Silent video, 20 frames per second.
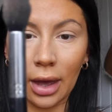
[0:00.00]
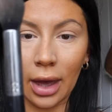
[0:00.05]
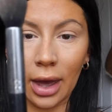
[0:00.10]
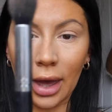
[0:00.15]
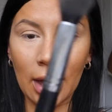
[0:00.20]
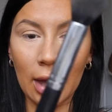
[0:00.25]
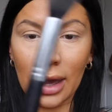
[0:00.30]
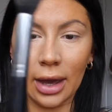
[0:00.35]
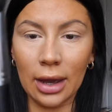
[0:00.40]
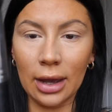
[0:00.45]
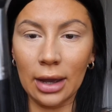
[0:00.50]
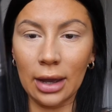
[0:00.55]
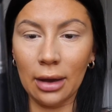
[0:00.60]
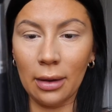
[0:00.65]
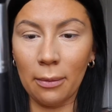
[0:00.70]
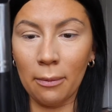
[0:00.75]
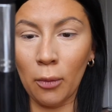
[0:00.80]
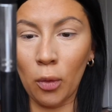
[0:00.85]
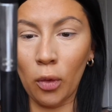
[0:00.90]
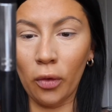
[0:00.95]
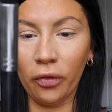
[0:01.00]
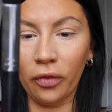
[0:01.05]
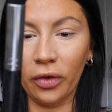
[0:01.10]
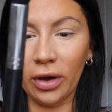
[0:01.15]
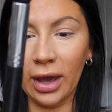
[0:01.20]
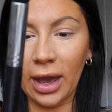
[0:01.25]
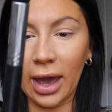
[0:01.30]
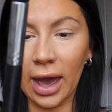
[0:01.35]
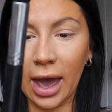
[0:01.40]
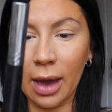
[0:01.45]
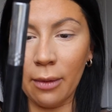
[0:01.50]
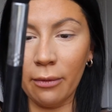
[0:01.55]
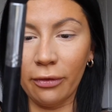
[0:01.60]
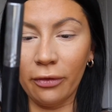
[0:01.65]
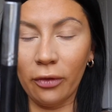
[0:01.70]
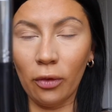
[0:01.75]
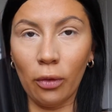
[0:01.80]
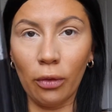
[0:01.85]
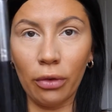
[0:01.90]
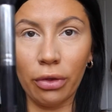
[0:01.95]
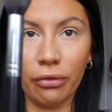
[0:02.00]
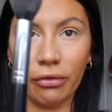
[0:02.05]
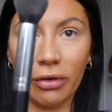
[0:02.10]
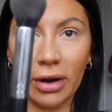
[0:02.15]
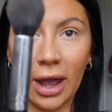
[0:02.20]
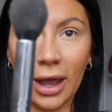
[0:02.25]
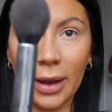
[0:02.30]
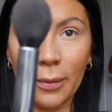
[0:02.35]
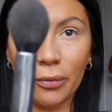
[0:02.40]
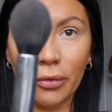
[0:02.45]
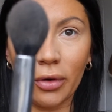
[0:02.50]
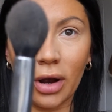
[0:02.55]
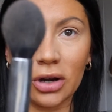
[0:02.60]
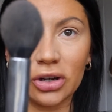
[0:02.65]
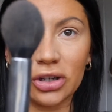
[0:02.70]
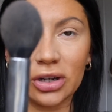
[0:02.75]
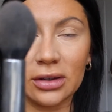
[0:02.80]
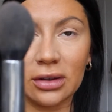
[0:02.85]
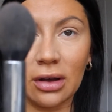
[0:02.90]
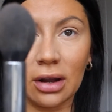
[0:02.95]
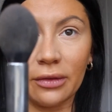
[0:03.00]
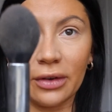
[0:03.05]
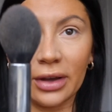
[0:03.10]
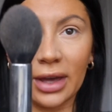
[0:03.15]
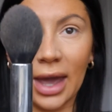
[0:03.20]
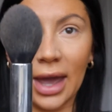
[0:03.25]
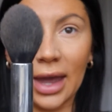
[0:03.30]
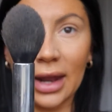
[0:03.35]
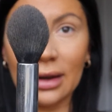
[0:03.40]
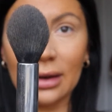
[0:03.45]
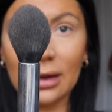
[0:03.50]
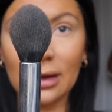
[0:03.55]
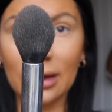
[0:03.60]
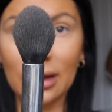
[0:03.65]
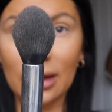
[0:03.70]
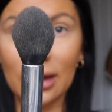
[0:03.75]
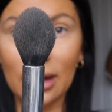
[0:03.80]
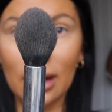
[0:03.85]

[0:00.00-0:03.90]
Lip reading: a Morphe M438 brush. It's kind of, again,